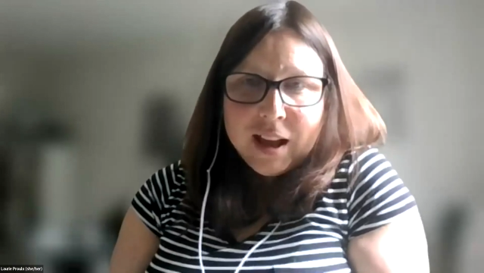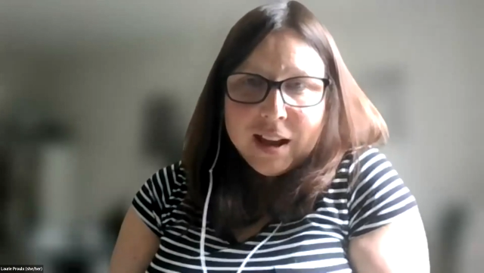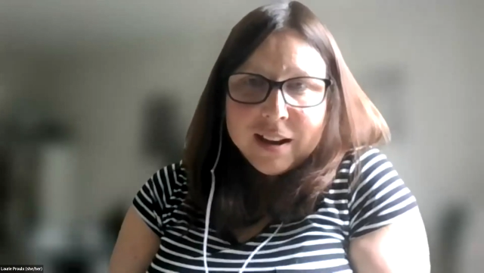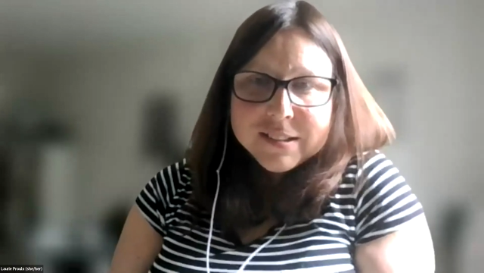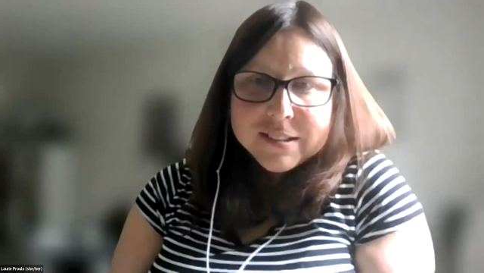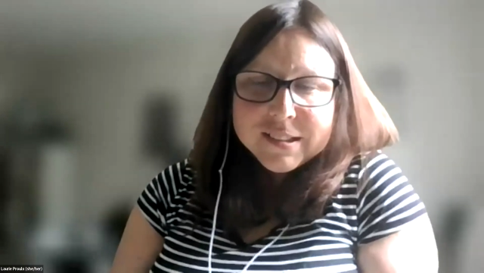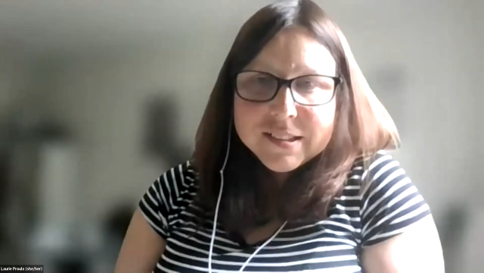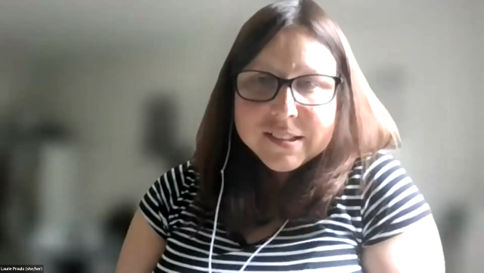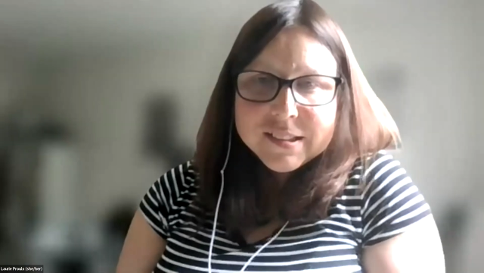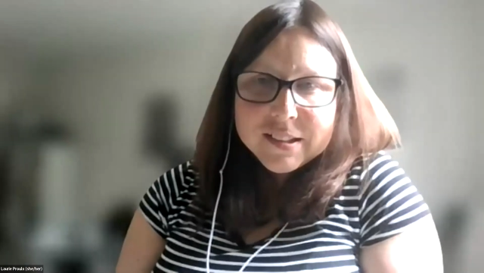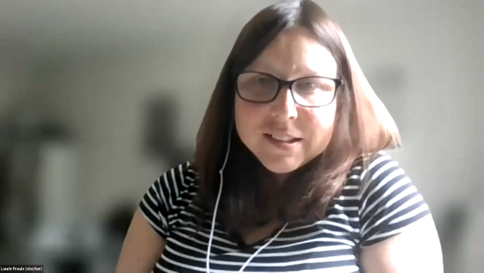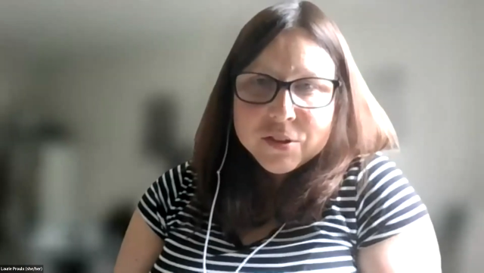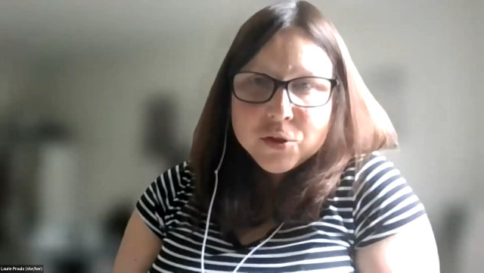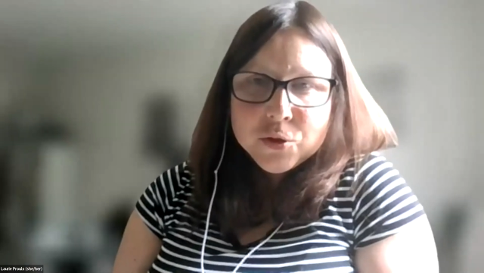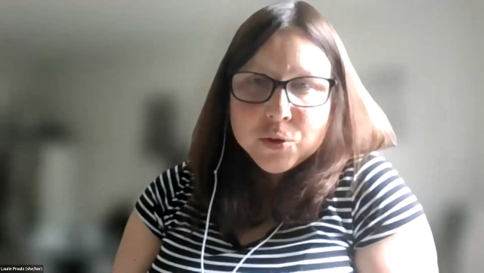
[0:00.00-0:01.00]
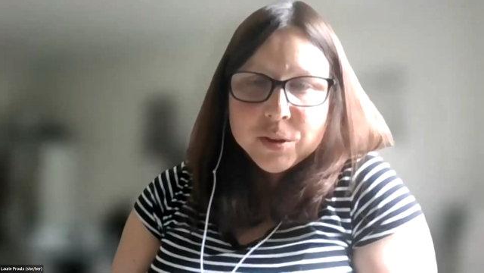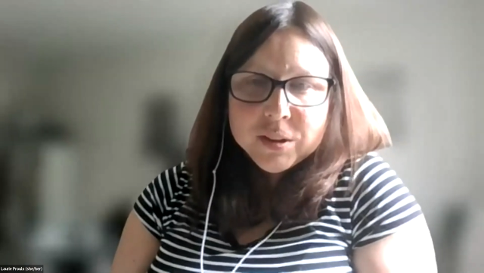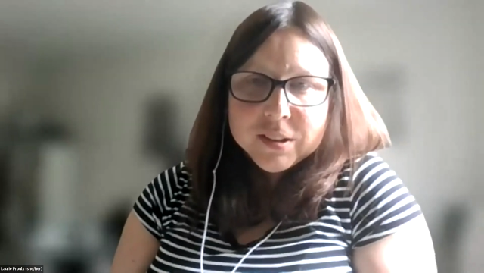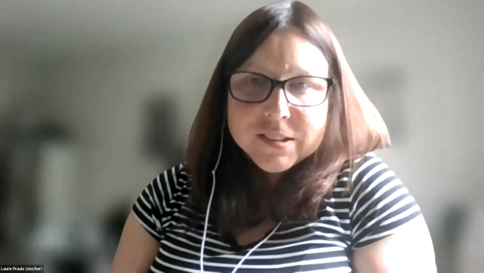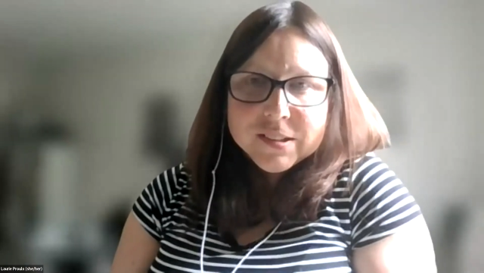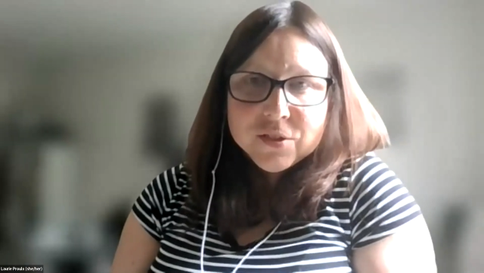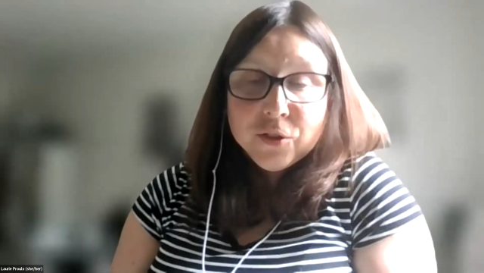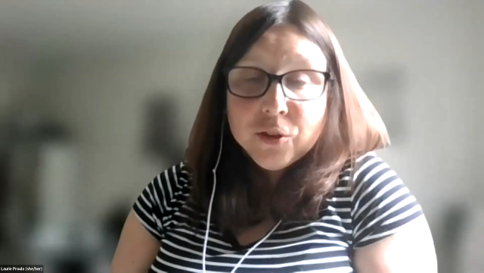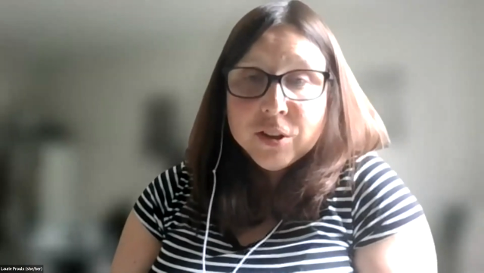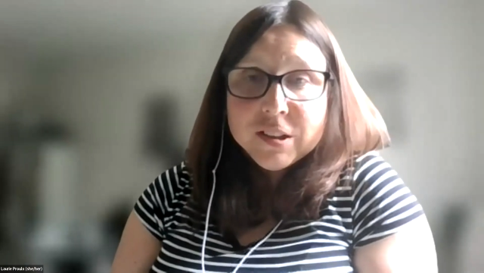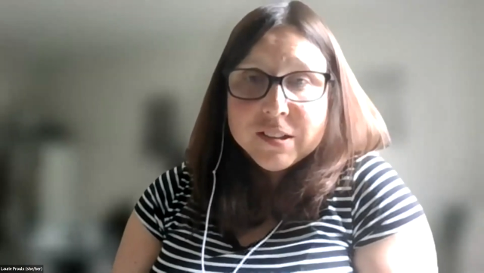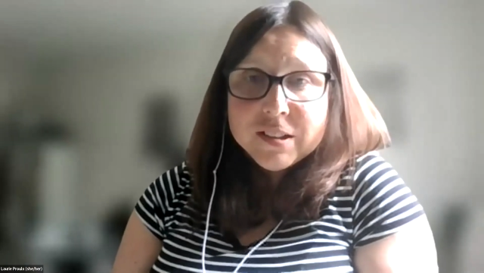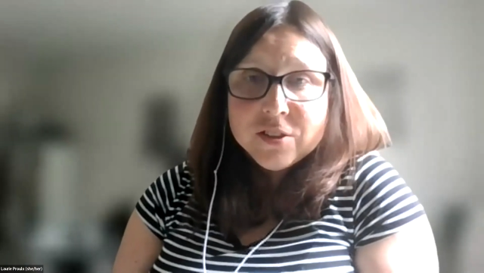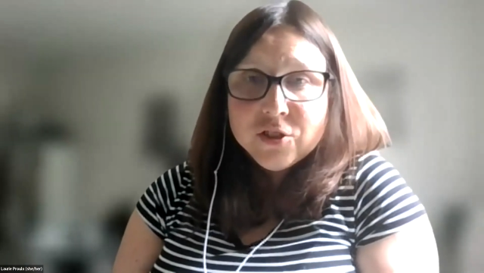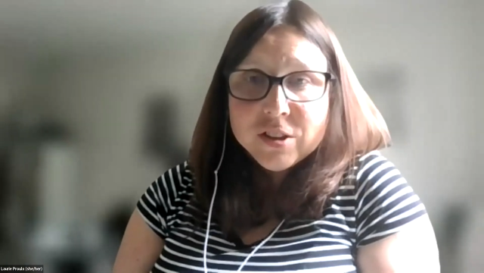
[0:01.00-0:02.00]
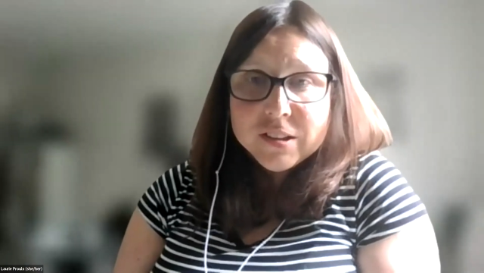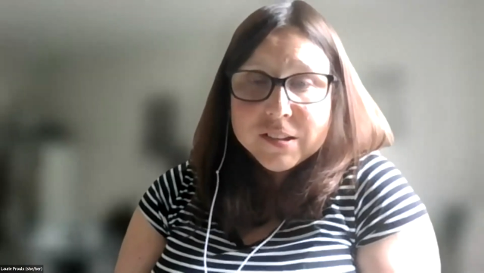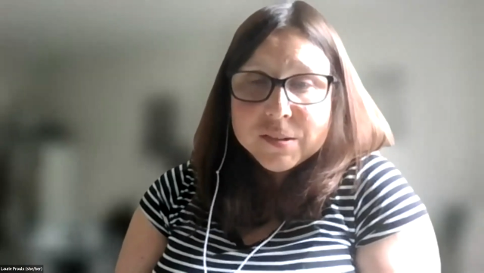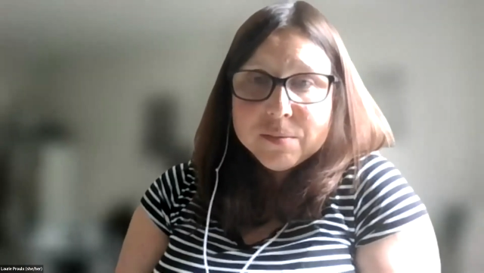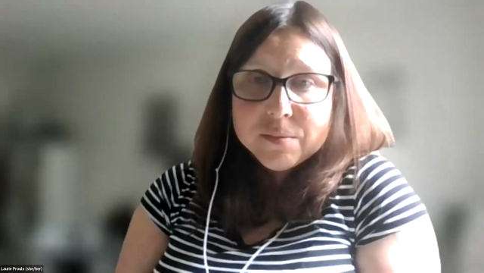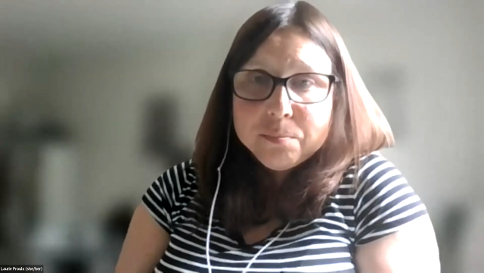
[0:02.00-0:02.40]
accessing doulas for Indigenous